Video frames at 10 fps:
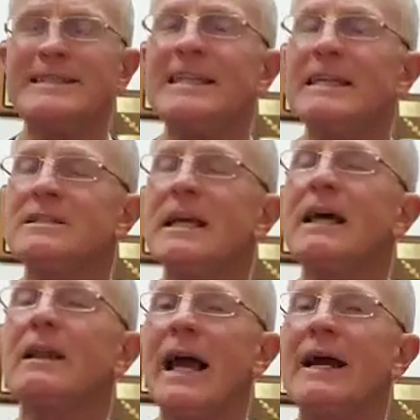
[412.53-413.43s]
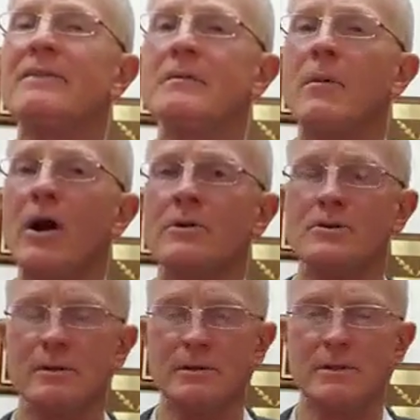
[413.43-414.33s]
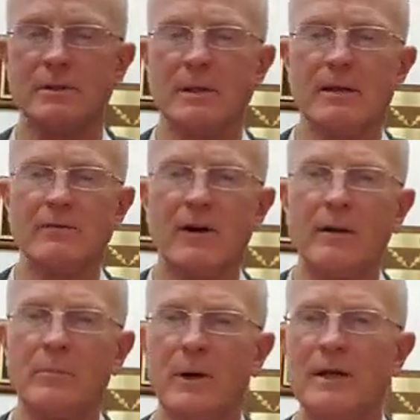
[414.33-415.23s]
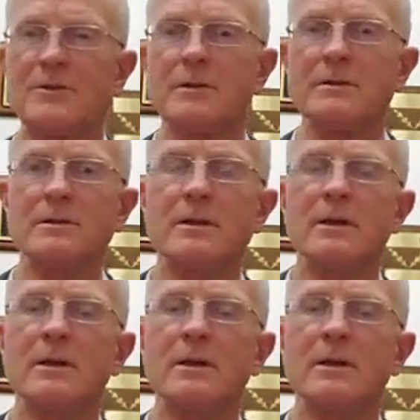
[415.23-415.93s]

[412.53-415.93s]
detail at the margins of our impressions,